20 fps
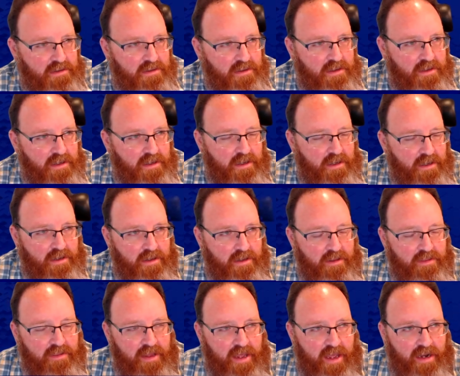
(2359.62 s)

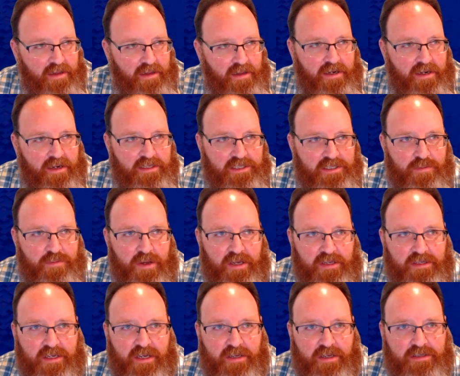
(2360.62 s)
the analytics
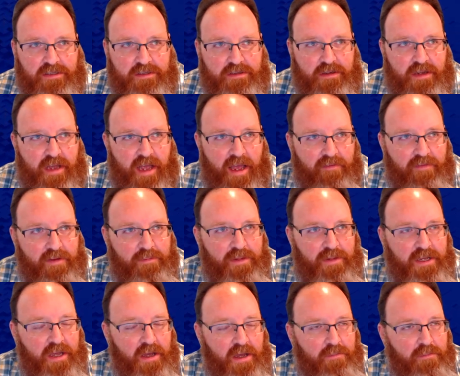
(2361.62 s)
space as having
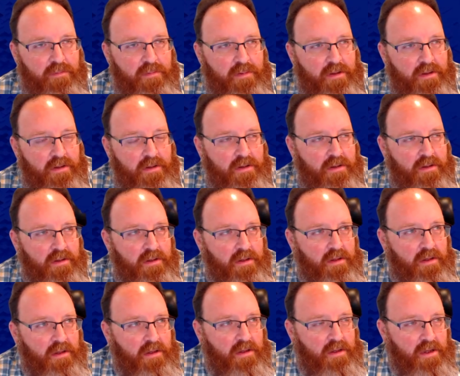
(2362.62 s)
become
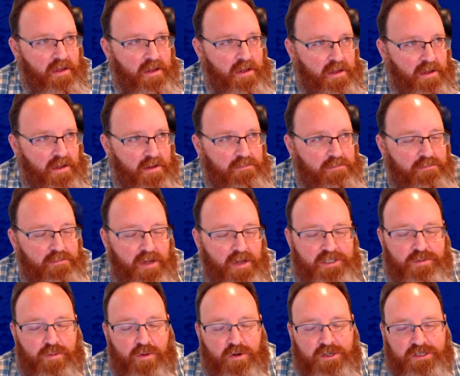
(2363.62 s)

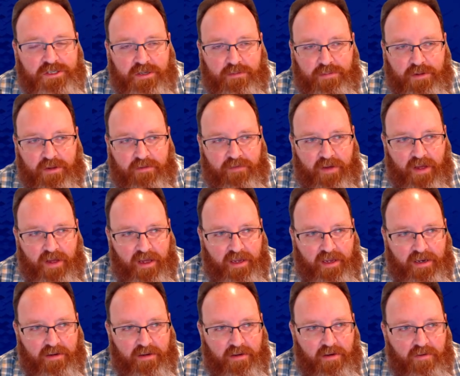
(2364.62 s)
much more
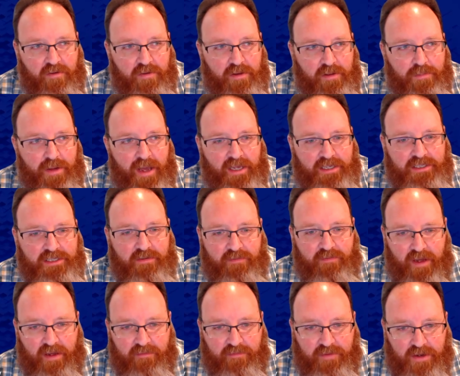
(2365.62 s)
simplified over the past
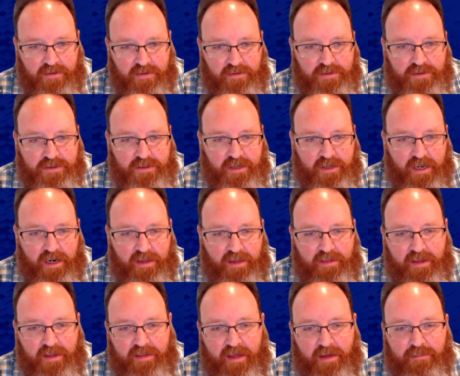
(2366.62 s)
5 years. And I
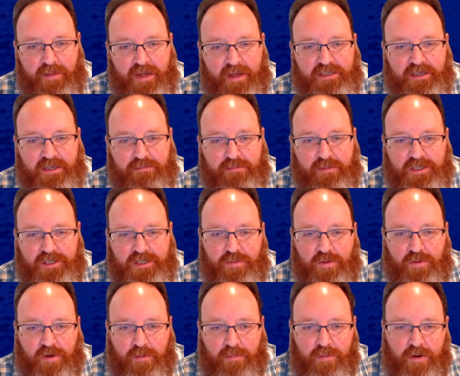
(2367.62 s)
think that makes it much
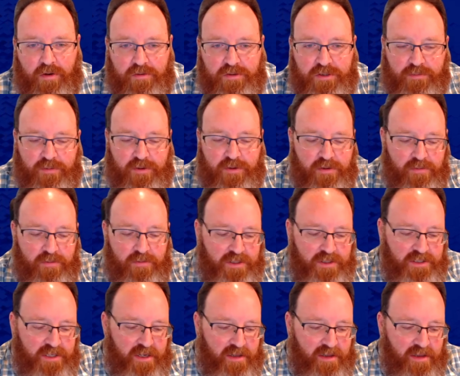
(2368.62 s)
more approachable. We
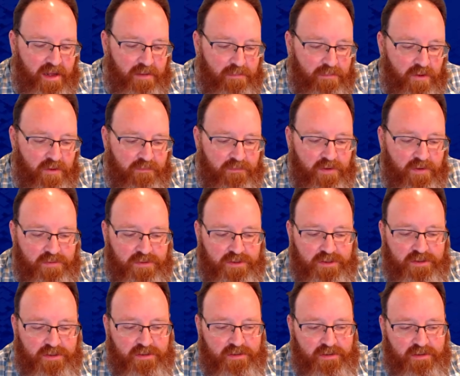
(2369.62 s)
see a lot more
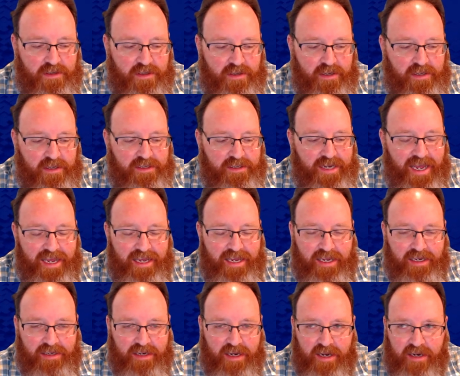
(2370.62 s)
folks
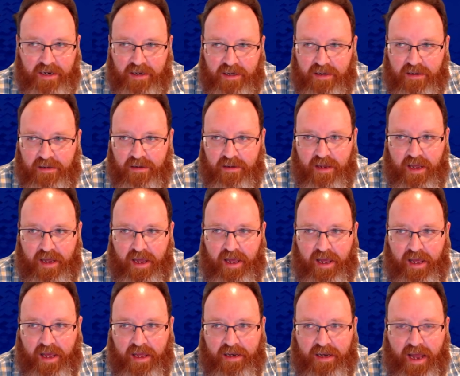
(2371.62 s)
taking data
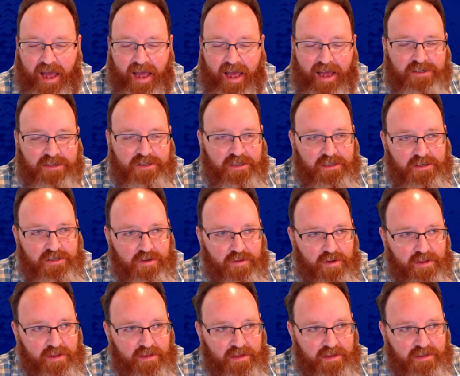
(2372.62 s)
and actually
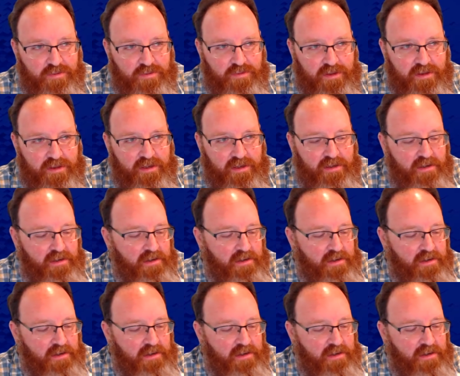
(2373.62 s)
doing things with it.